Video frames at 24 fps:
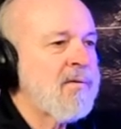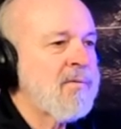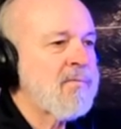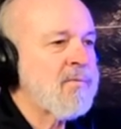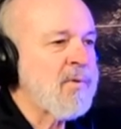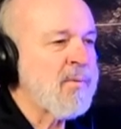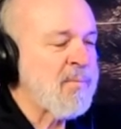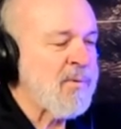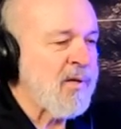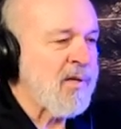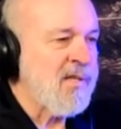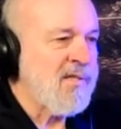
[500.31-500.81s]

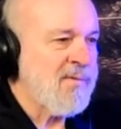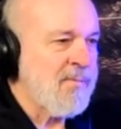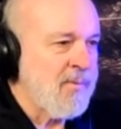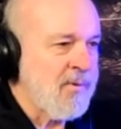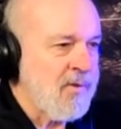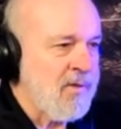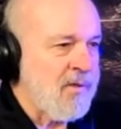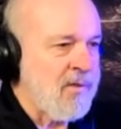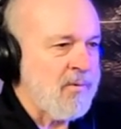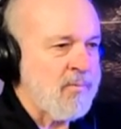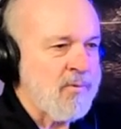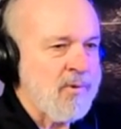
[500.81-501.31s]
replacement
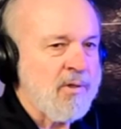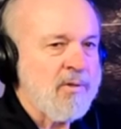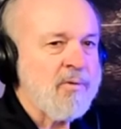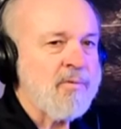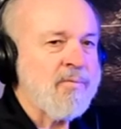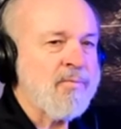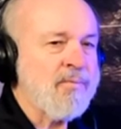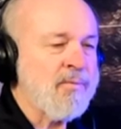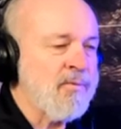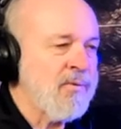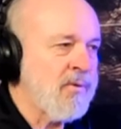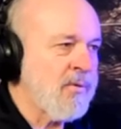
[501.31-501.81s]
carburetor
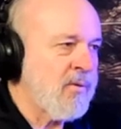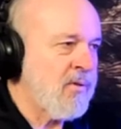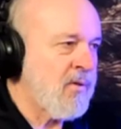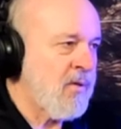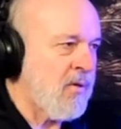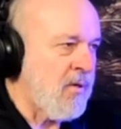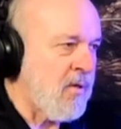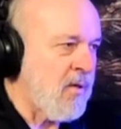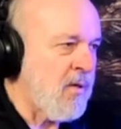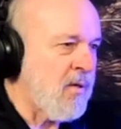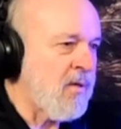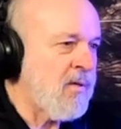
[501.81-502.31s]
for your
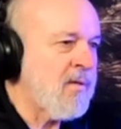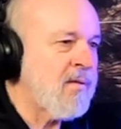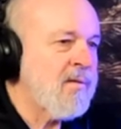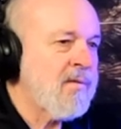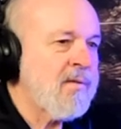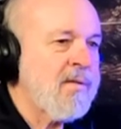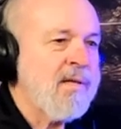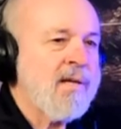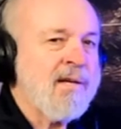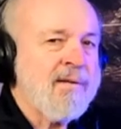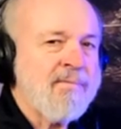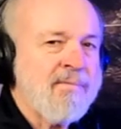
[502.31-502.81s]
car
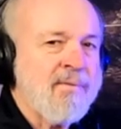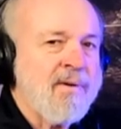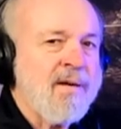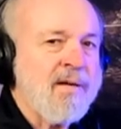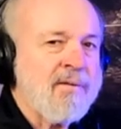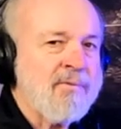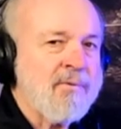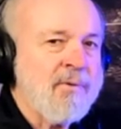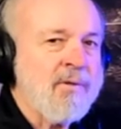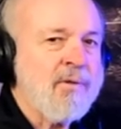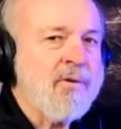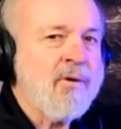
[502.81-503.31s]
at
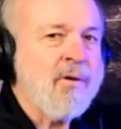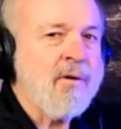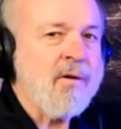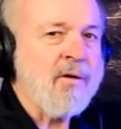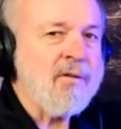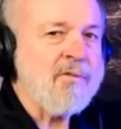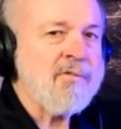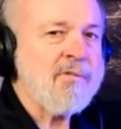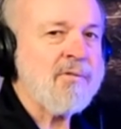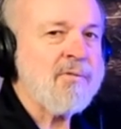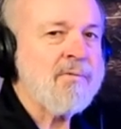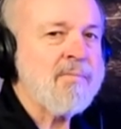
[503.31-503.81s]
factory
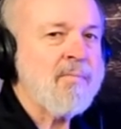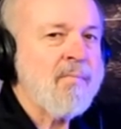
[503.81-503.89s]
cost.